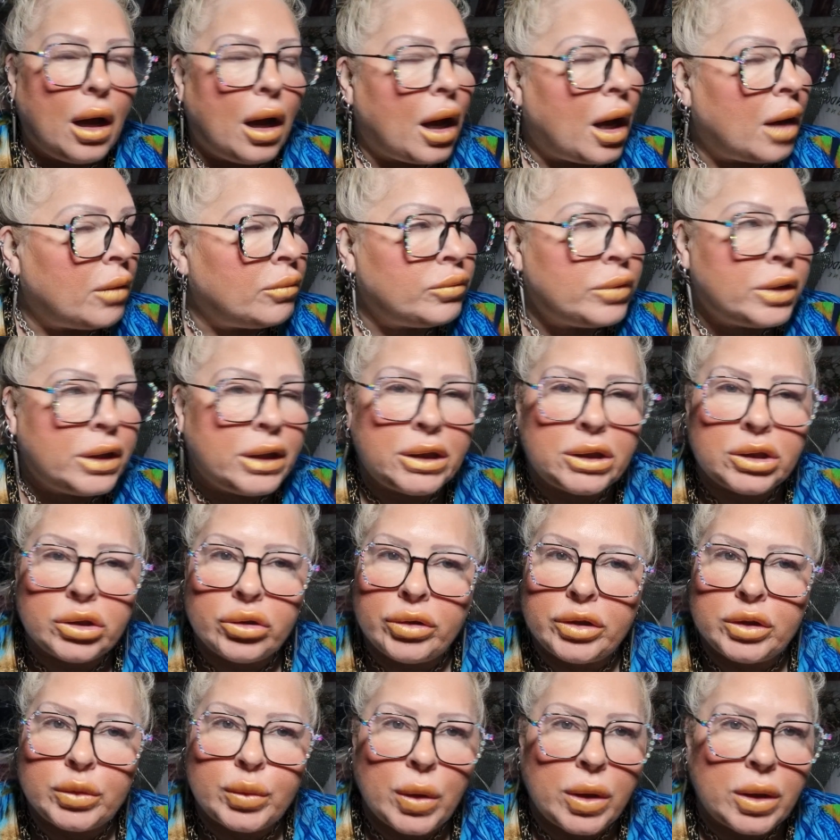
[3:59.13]
I'm really
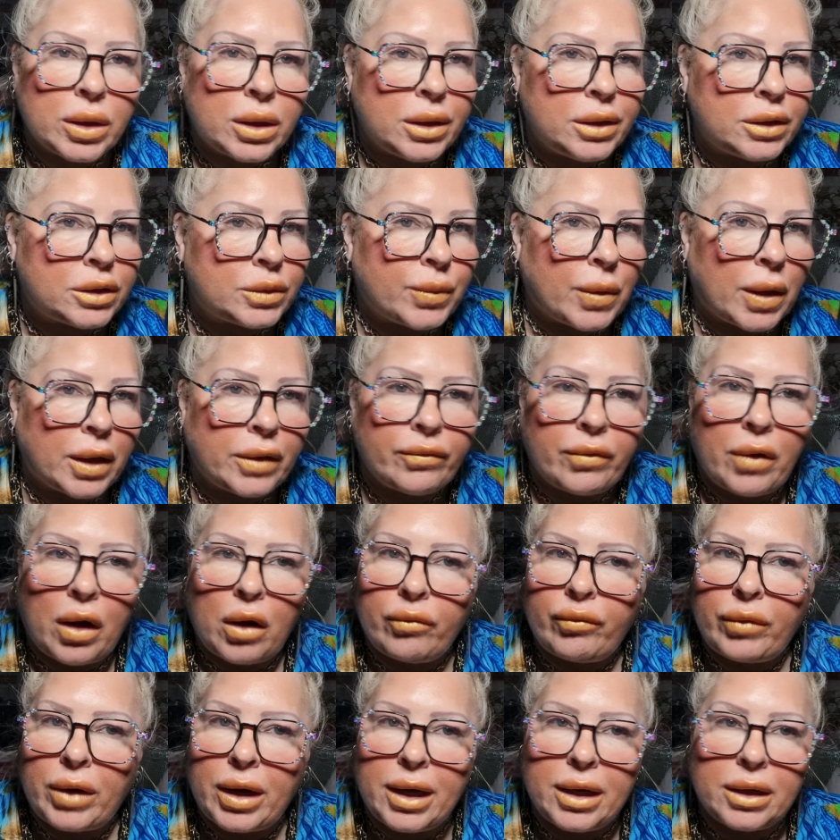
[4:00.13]
sorry, it's working its way
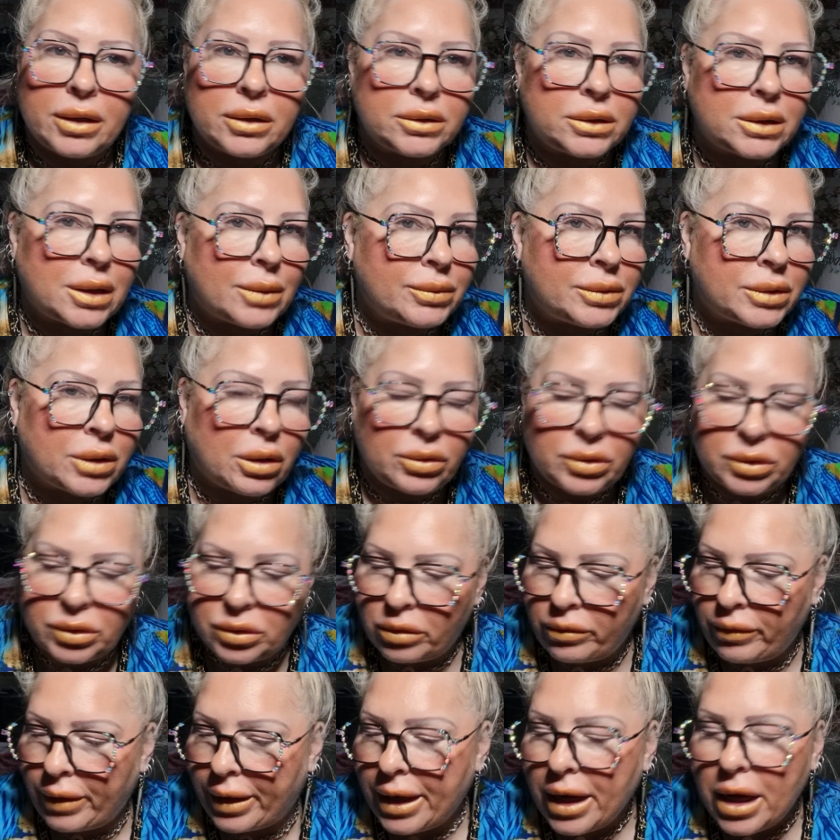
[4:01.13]
right round. I'm so
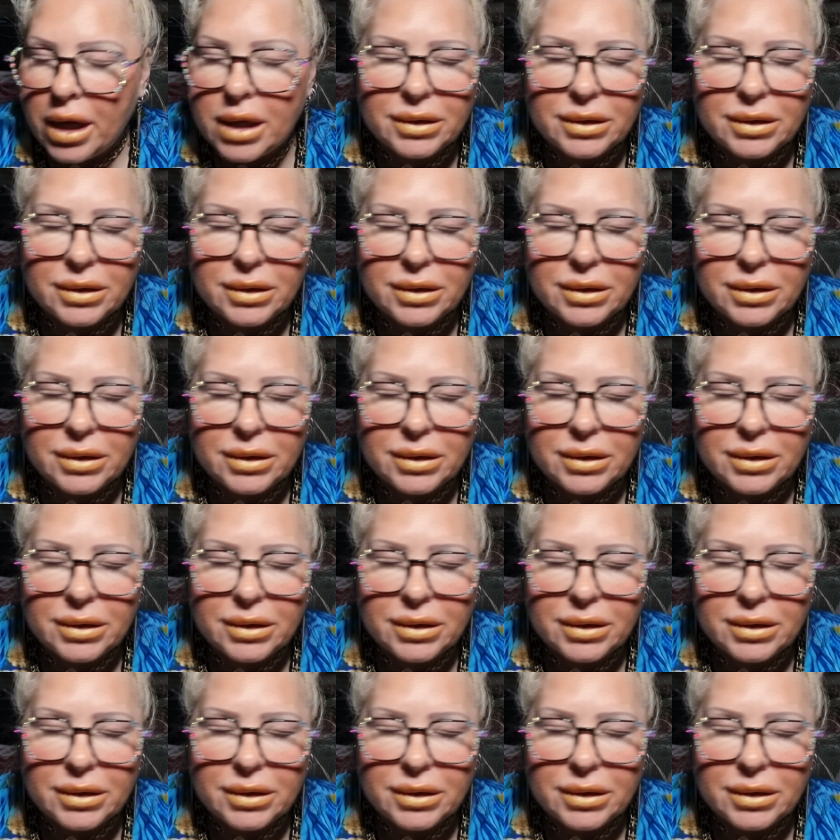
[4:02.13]
sorry.